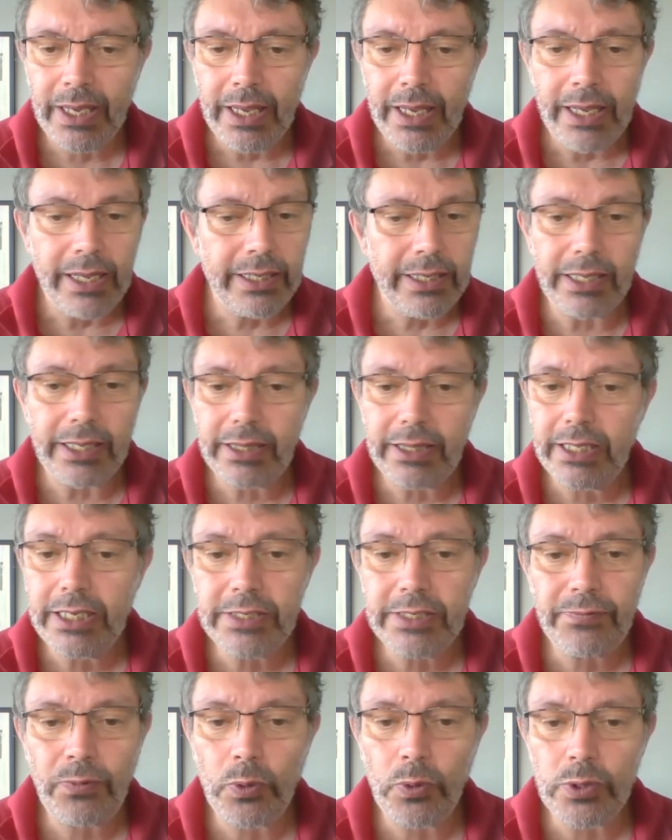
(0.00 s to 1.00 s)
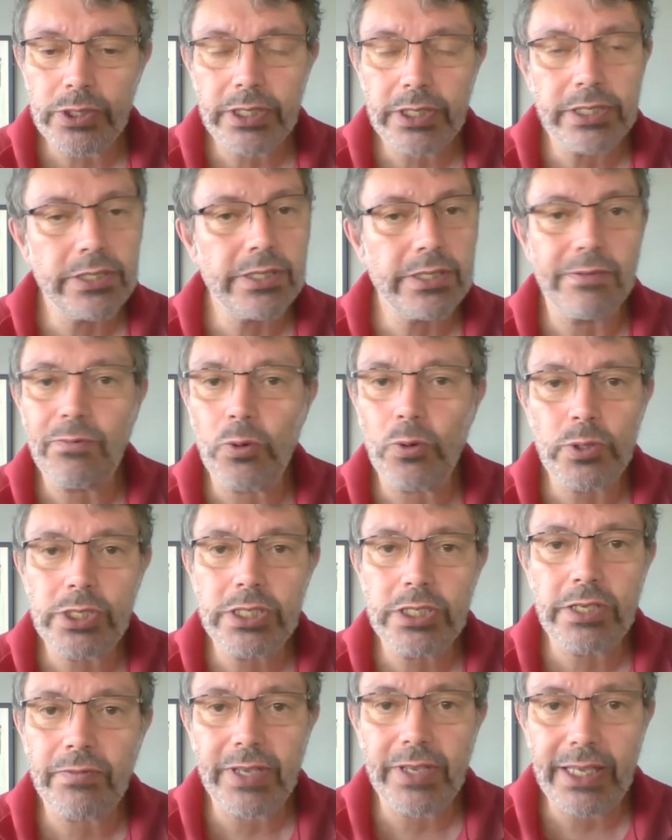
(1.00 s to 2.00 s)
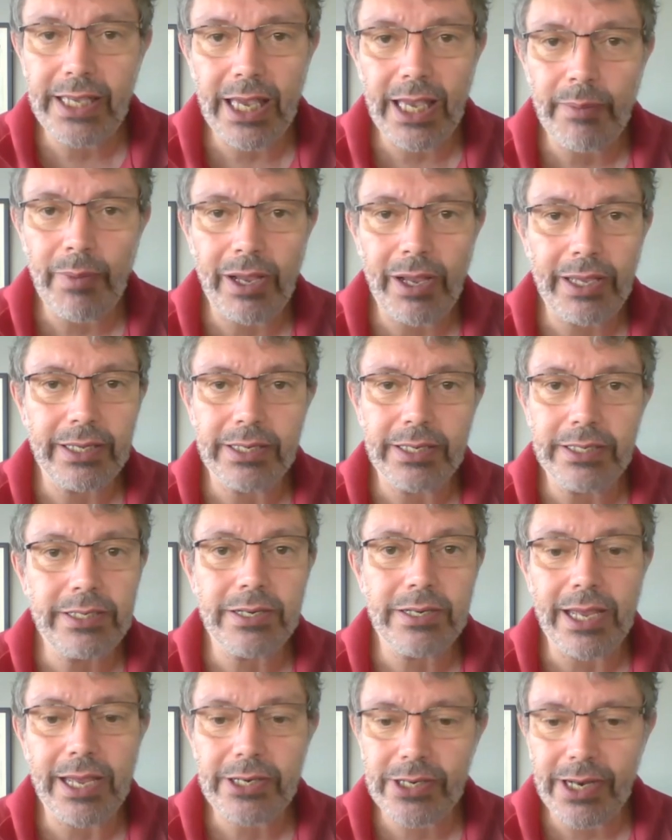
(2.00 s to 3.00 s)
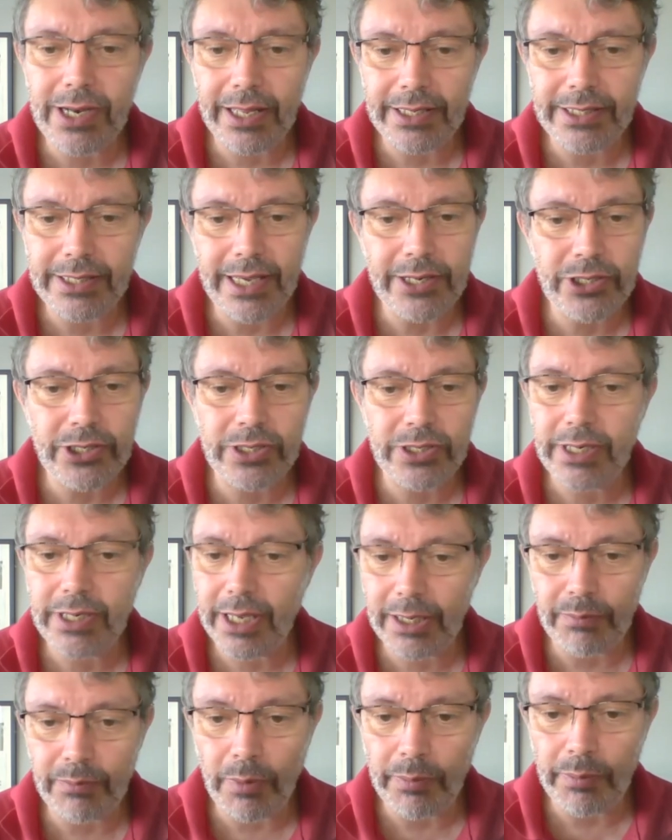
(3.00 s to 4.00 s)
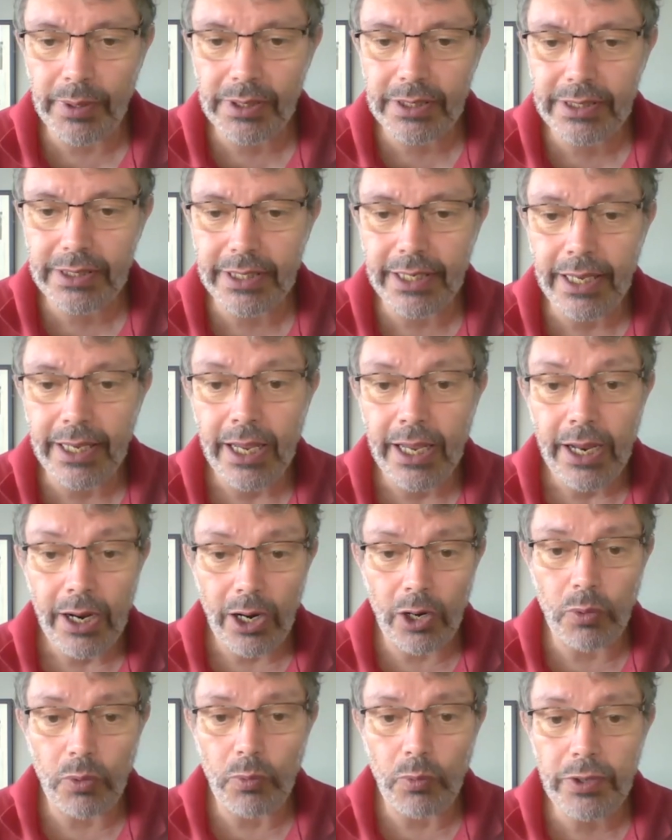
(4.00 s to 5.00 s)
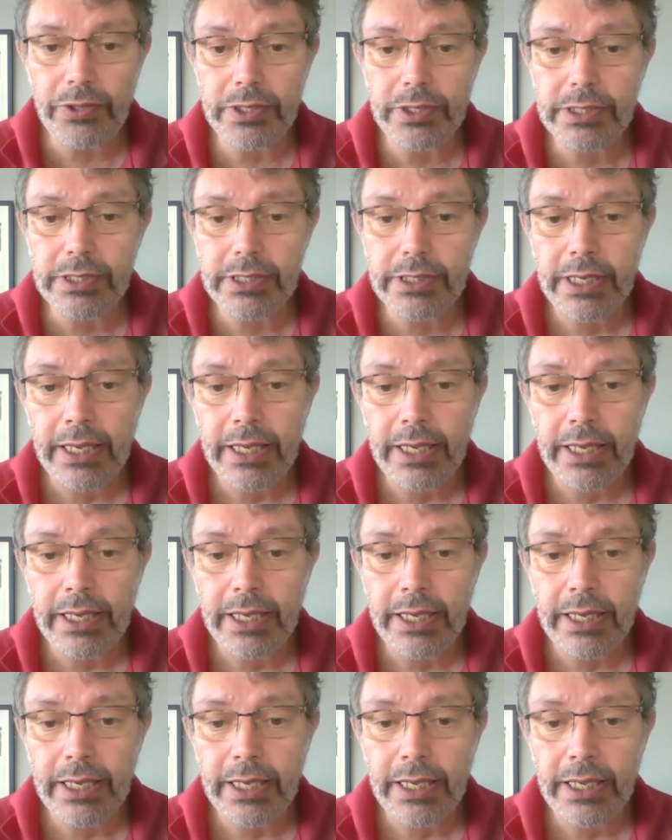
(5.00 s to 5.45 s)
Yet these forces, the forces of EMI and internationalization and mobility, are with us,